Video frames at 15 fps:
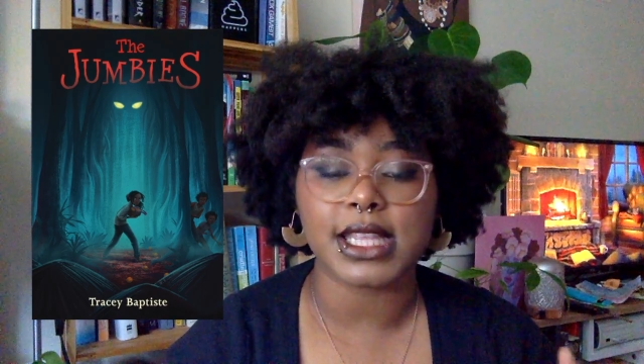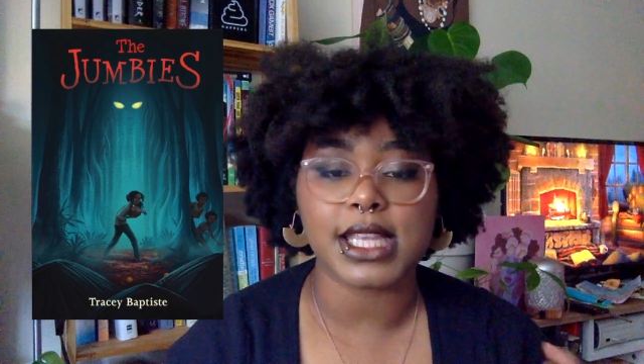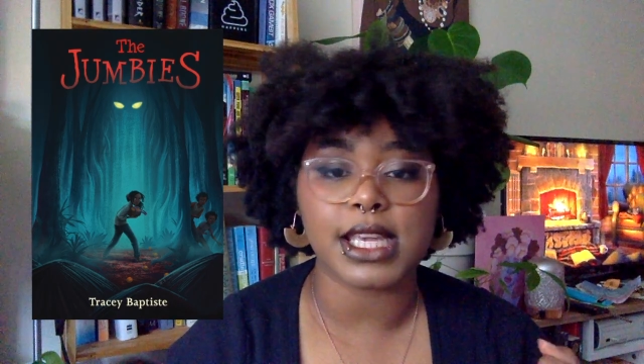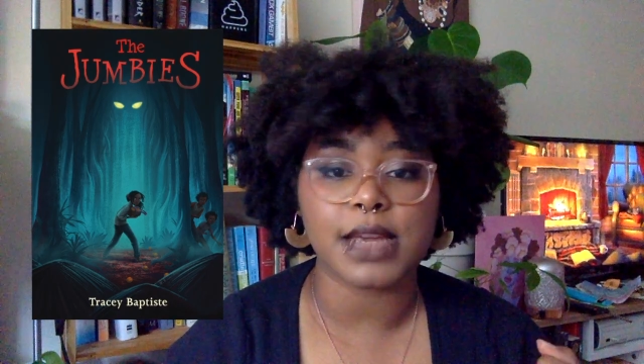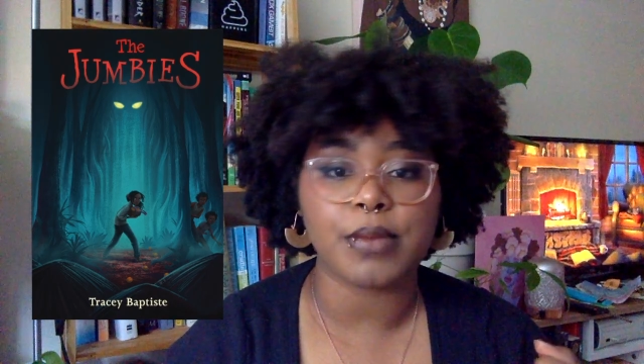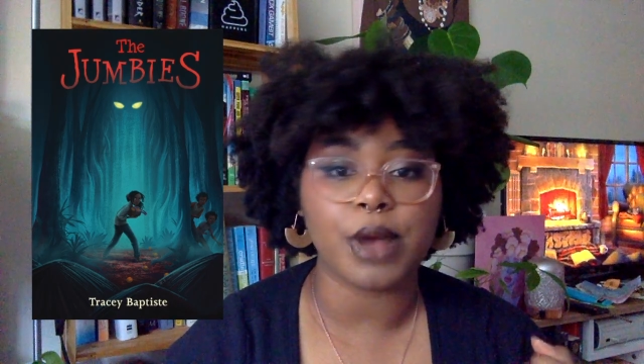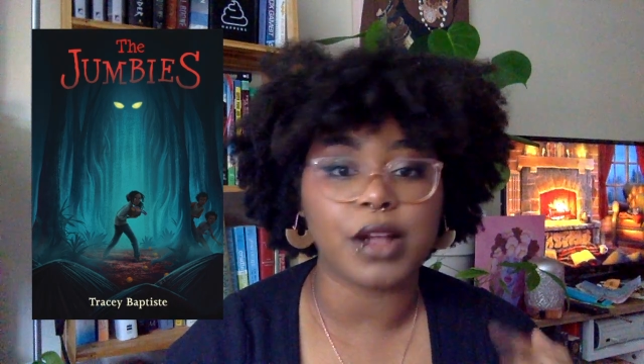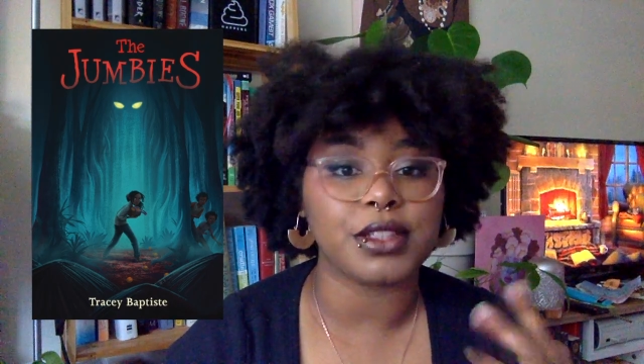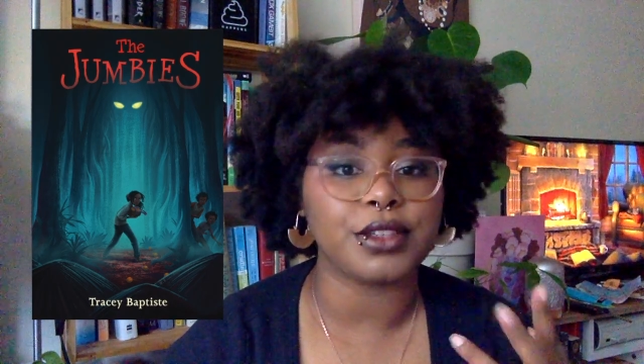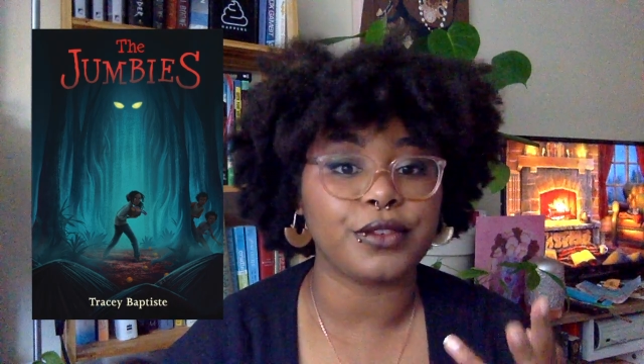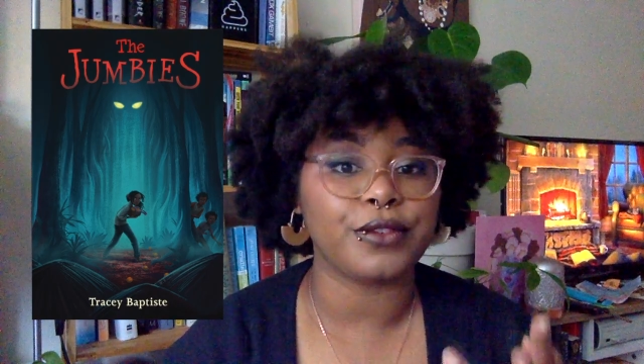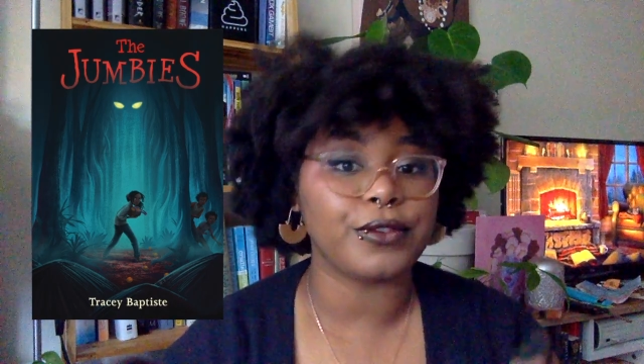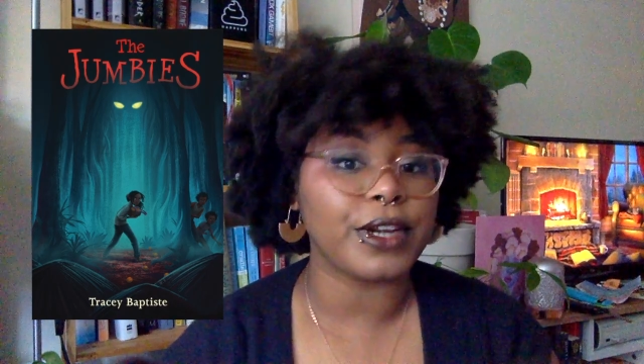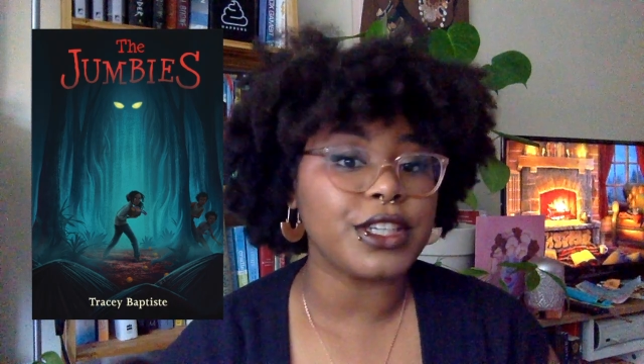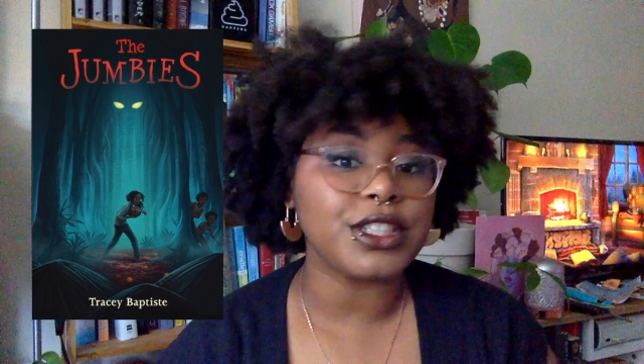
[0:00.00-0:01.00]
the bonds of
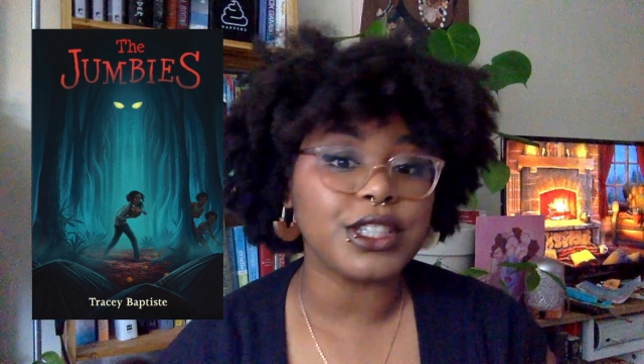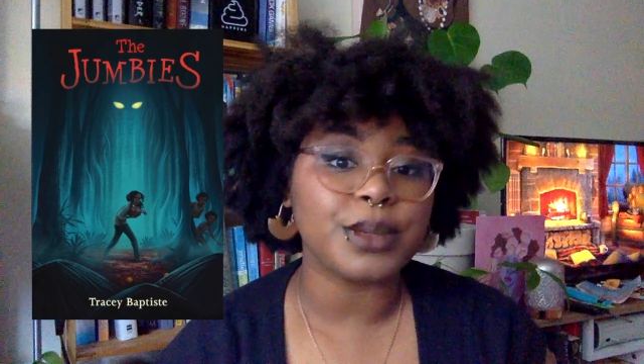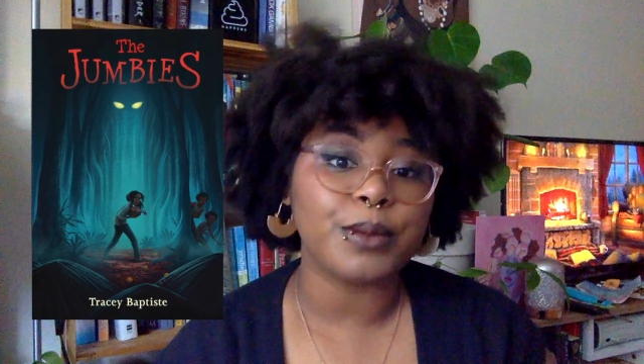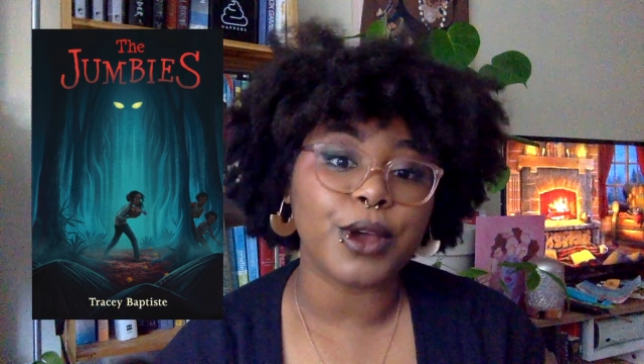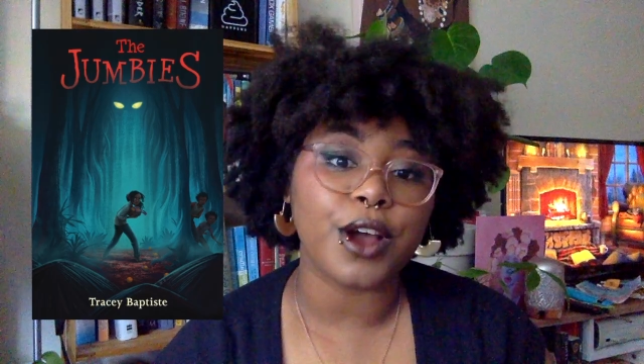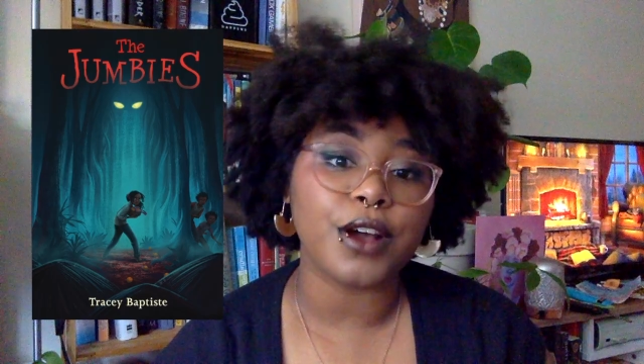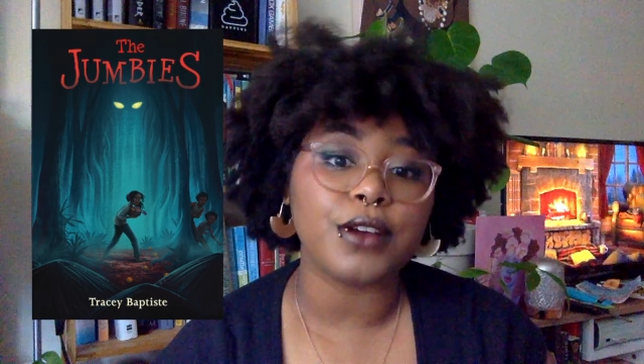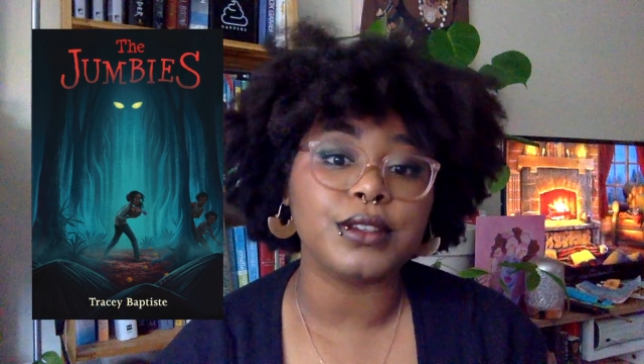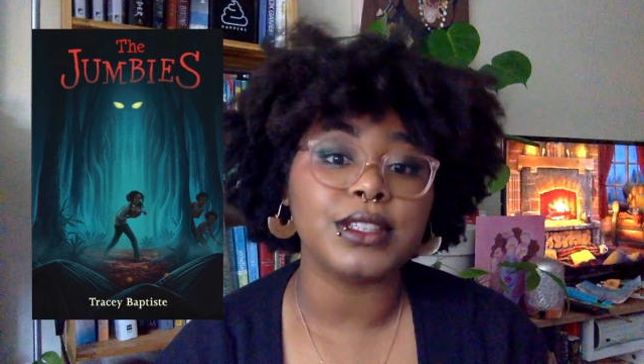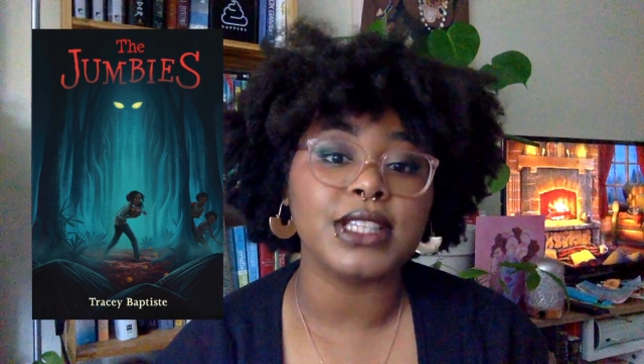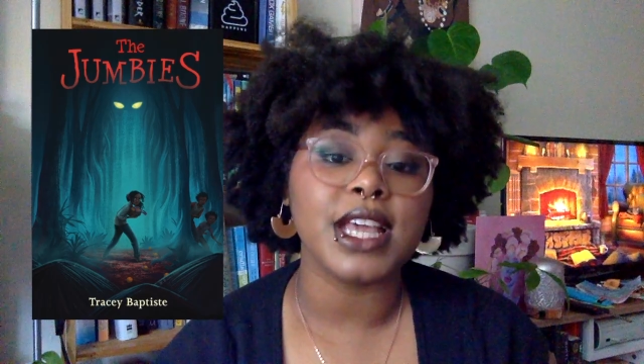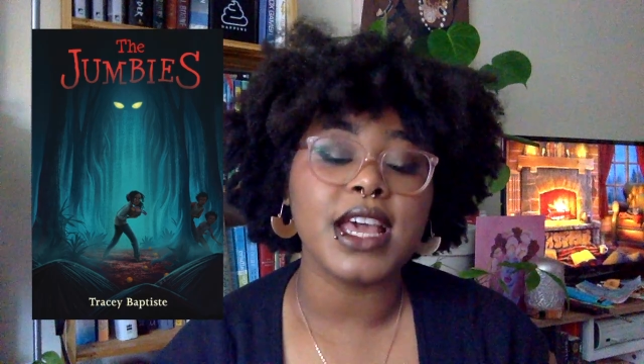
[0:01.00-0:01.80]
friendship goes.